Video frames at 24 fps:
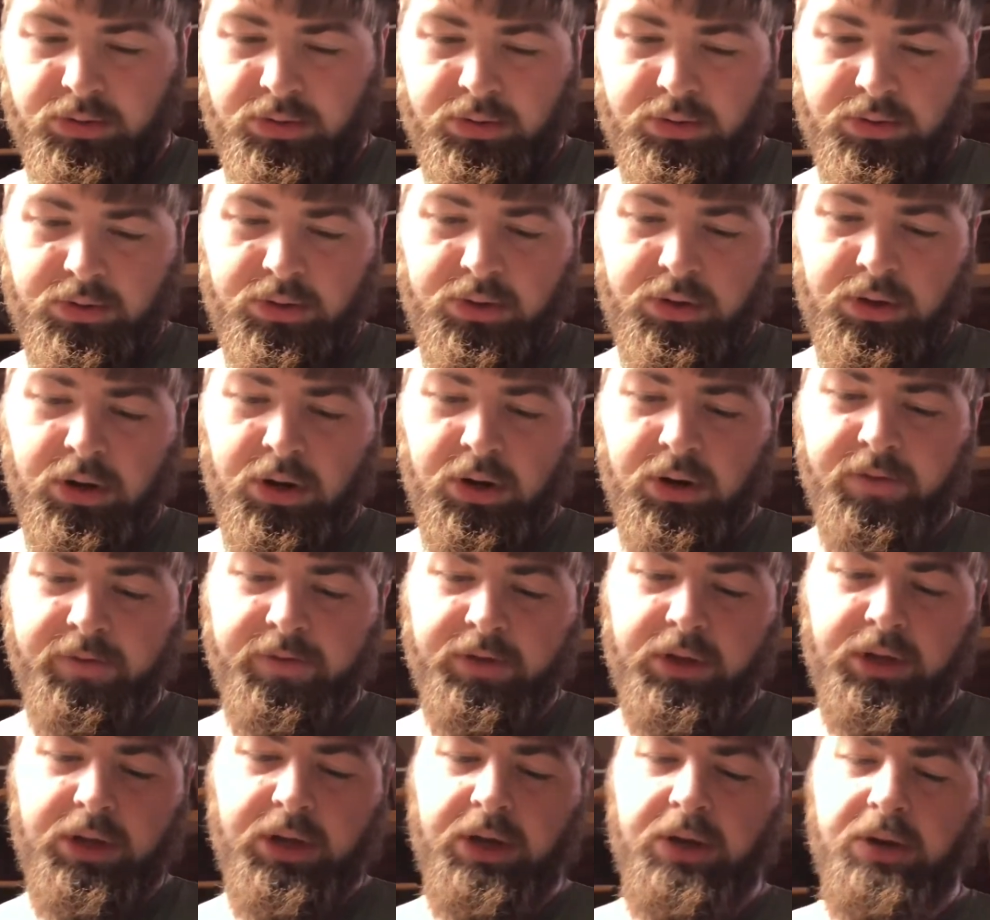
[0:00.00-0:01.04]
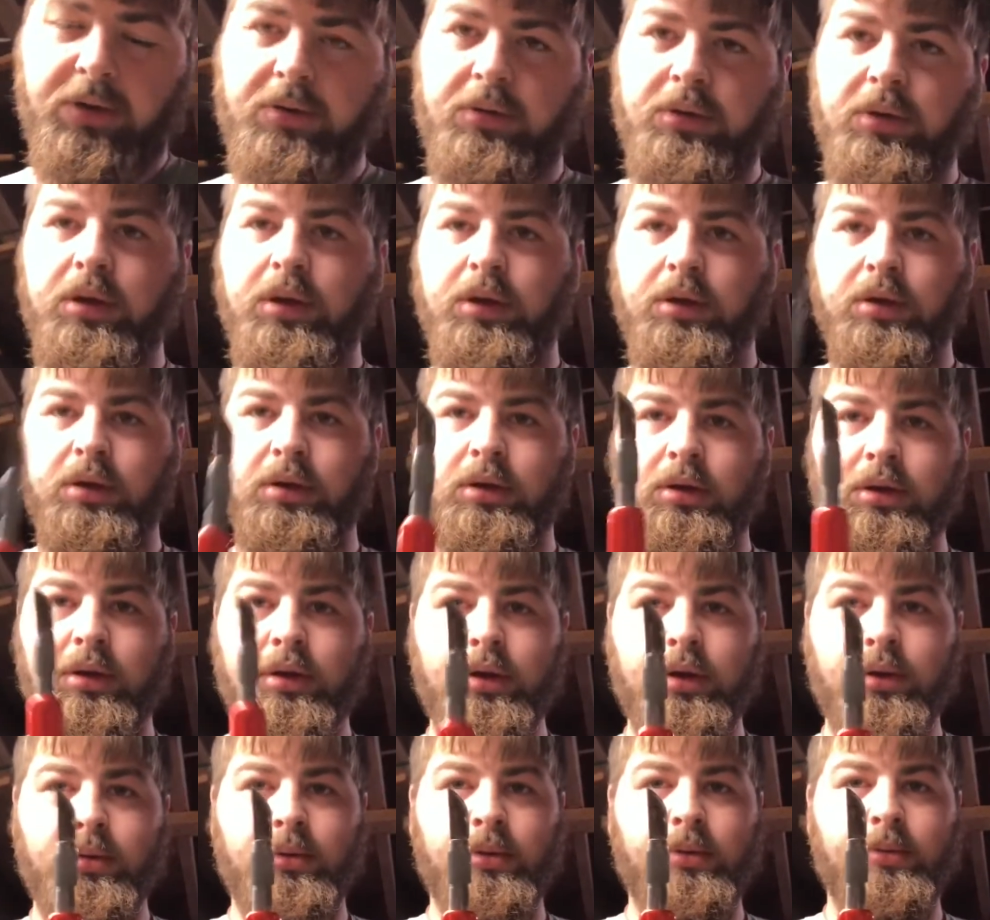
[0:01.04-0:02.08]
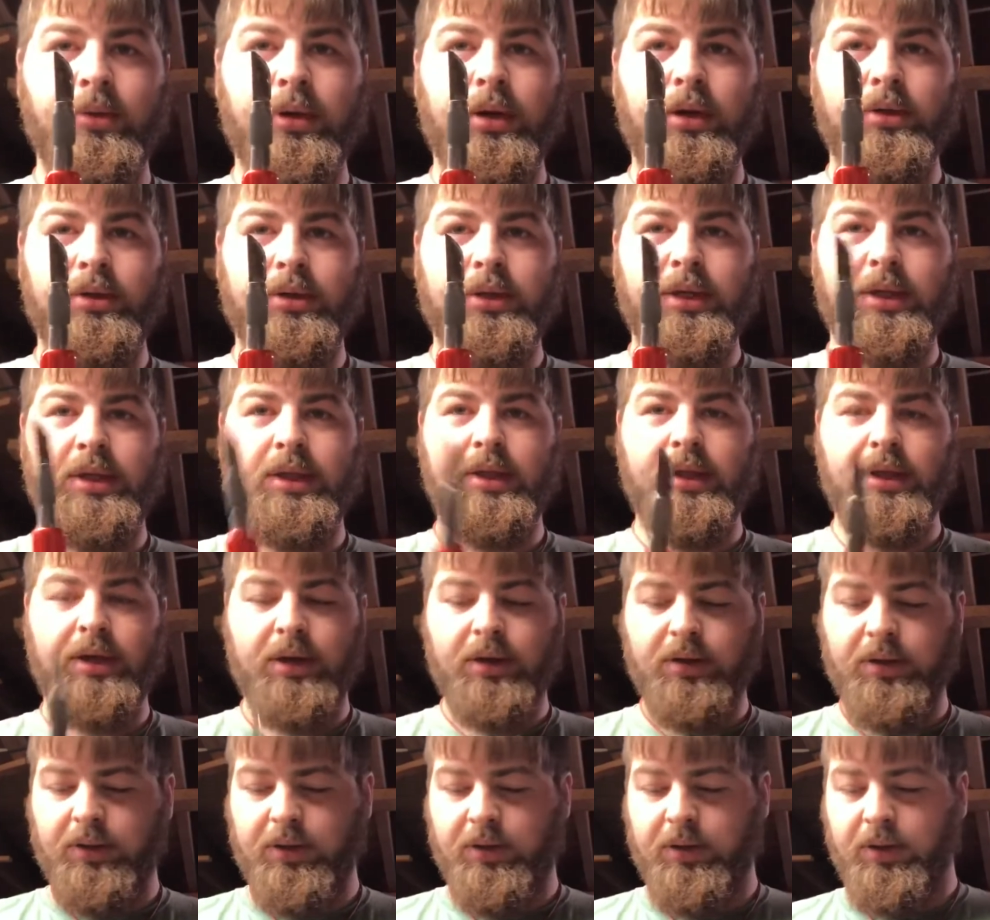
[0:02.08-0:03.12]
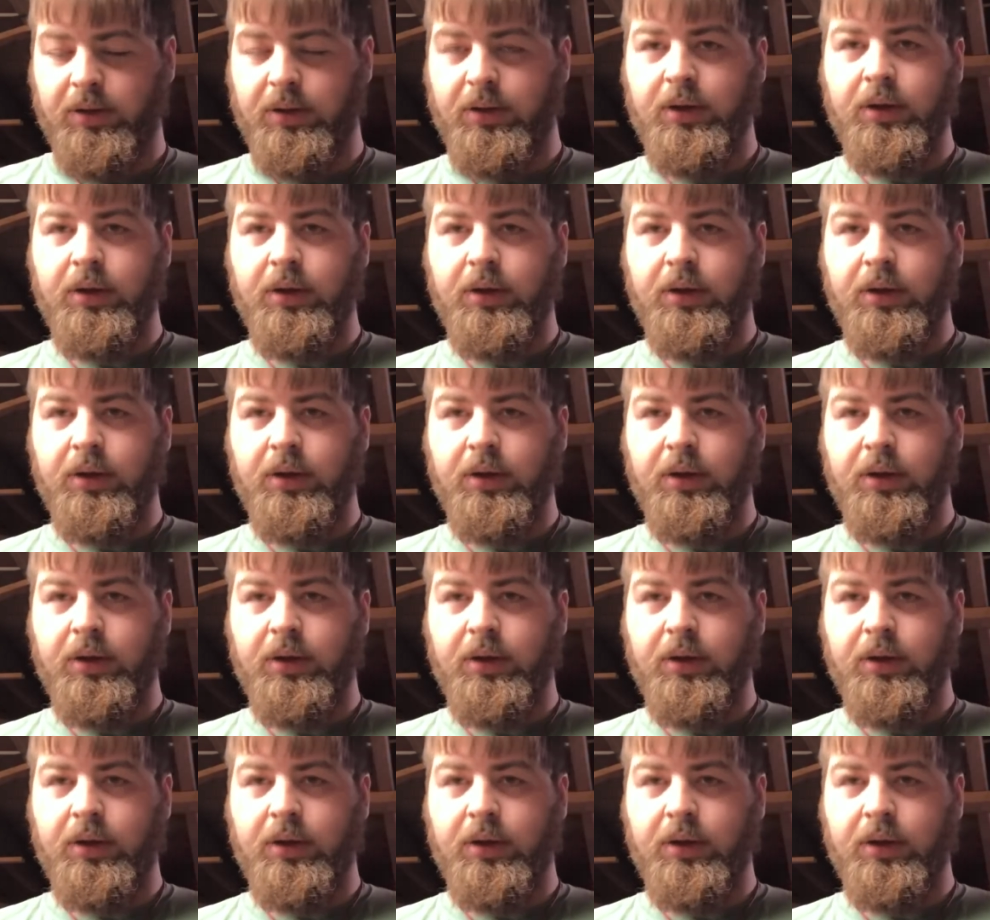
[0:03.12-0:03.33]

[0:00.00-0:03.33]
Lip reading: carve it down. I'm going to be using this,